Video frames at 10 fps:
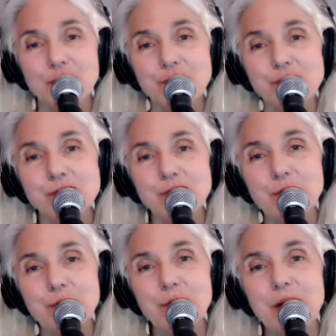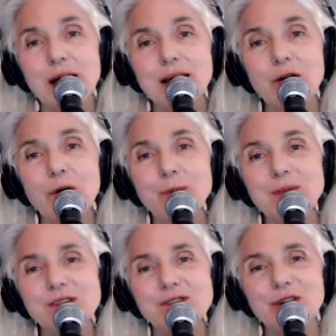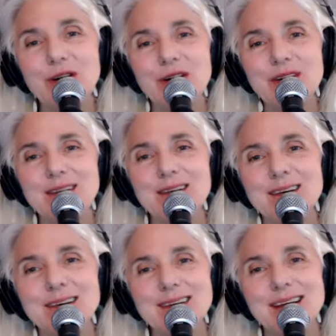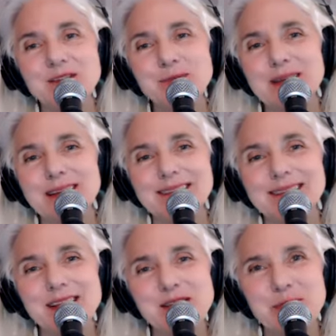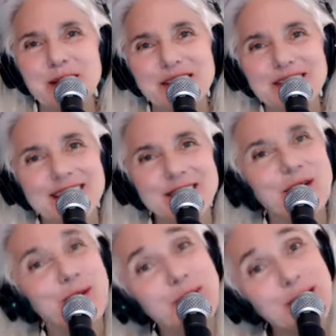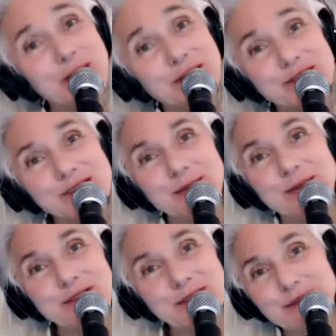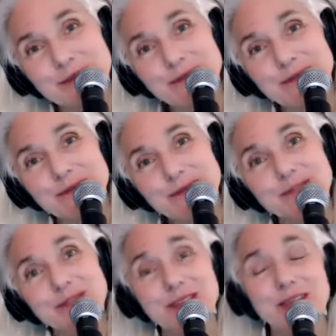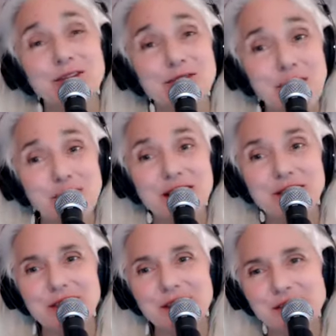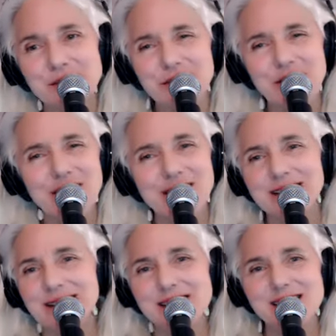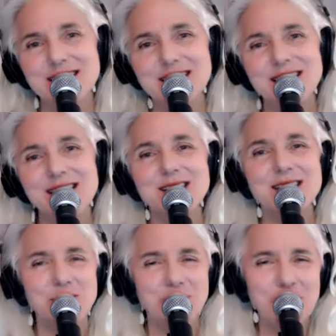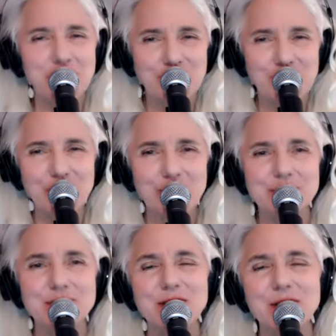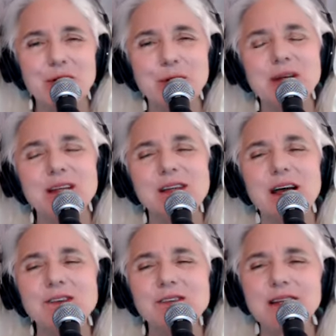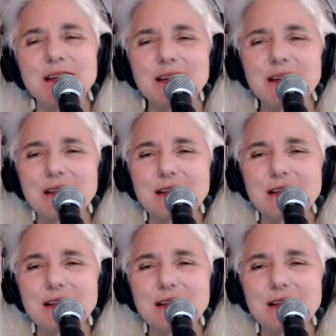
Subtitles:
So I hope this talk has been inspiring. I know maybe for some of you, the feminine face of God is it might be new, you know, but it's actually